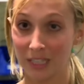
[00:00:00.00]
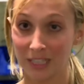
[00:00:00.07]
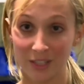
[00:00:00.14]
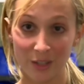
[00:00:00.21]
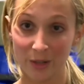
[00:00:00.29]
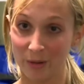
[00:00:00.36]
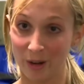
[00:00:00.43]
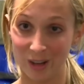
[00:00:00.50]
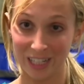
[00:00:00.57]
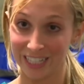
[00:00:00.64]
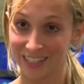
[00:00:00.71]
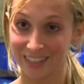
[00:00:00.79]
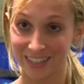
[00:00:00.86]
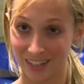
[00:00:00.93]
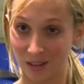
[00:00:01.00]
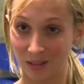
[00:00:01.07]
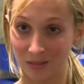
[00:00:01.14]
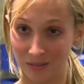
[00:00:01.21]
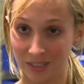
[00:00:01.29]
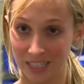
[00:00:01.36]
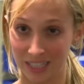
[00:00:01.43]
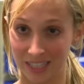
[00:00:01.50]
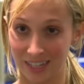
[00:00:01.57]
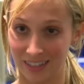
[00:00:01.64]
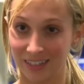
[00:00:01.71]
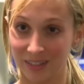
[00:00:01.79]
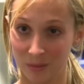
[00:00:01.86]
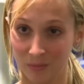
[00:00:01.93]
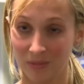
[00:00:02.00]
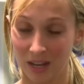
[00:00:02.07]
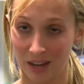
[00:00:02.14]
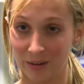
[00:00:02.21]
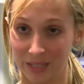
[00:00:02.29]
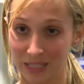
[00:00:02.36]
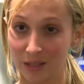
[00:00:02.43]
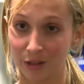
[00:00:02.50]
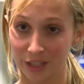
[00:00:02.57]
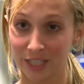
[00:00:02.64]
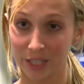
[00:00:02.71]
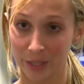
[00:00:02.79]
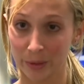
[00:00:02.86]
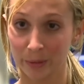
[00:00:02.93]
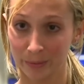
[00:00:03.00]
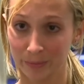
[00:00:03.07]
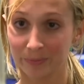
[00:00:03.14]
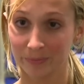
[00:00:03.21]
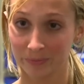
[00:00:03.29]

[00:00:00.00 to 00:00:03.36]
It's too early to tell exactly how he's going to do.